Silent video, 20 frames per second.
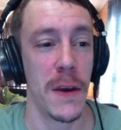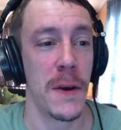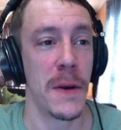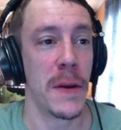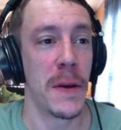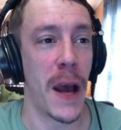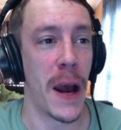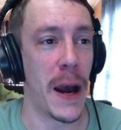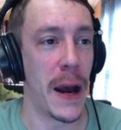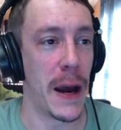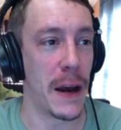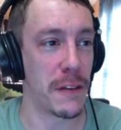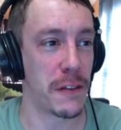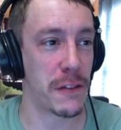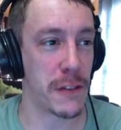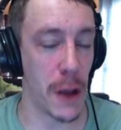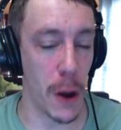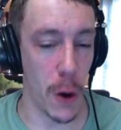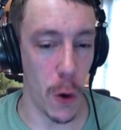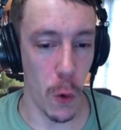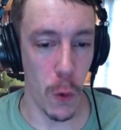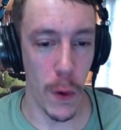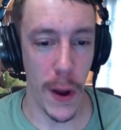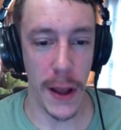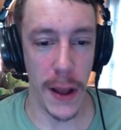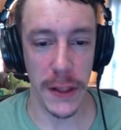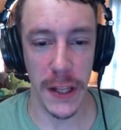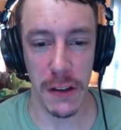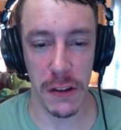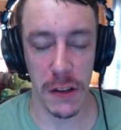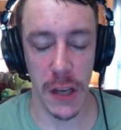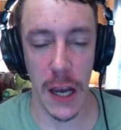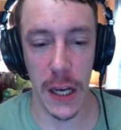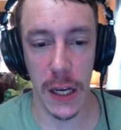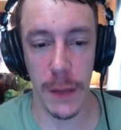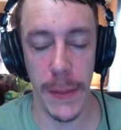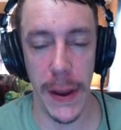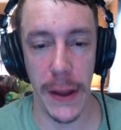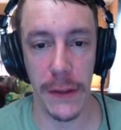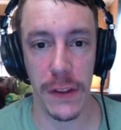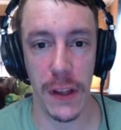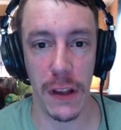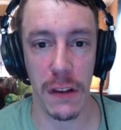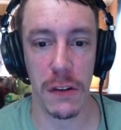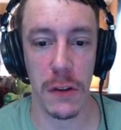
Uh, so uh, let's talk about this.